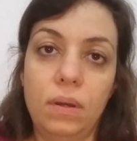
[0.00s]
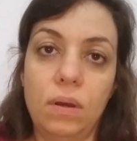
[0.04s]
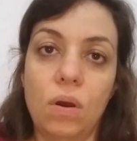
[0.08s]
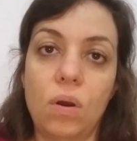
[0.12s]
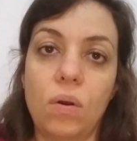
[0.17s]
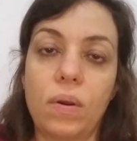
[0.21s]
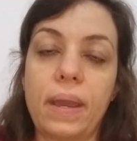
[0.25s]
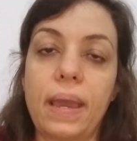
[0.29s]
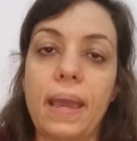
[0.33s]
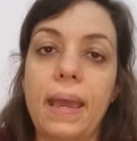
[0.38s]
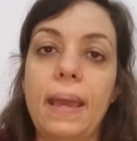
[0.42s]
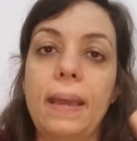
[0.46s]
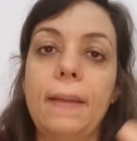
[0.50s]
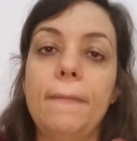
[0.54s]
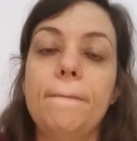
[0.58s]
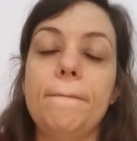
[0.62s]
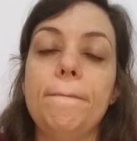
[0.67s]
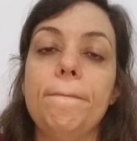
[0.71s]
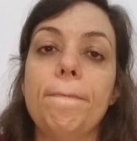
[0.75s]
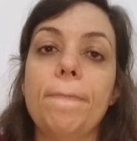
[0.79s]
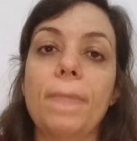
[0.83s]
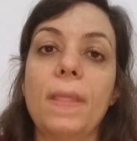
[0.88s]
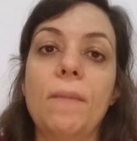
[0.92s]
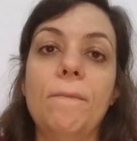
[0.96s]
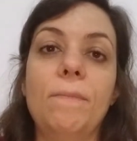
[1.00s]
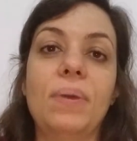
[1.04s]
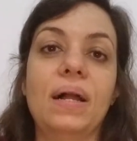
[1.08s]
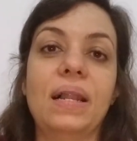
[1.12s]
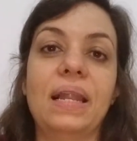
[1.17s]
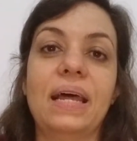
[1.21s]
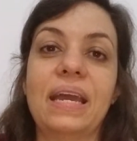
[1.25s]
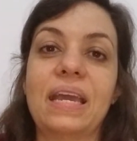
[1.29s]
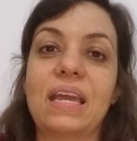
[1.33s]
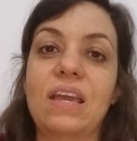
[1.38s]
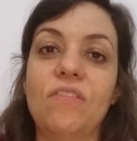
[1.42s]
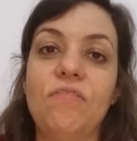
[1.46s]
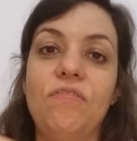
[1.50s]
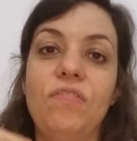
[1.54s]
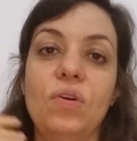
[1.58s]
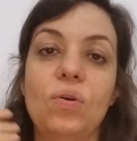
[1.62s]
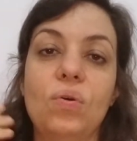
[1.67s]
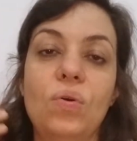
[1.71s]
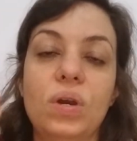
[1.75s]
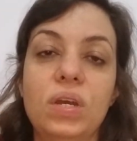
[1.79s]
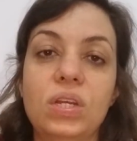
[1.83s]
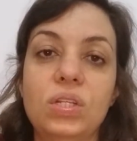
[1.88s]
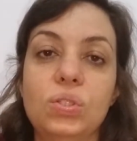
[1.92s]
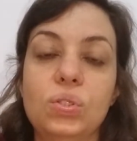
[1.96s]
Okay, but like if you're
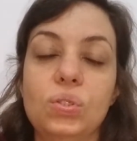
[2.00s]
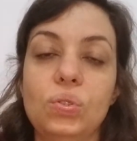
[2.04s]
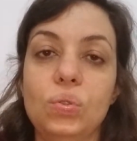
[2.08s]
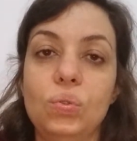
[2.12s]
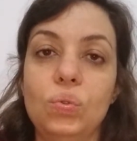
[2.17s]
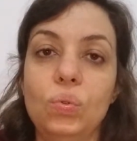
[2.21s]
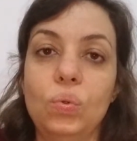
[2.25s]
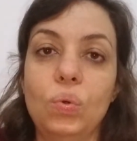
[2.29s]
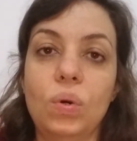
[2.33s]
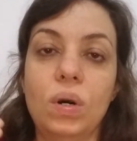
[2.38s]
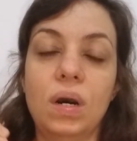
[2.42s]
going to do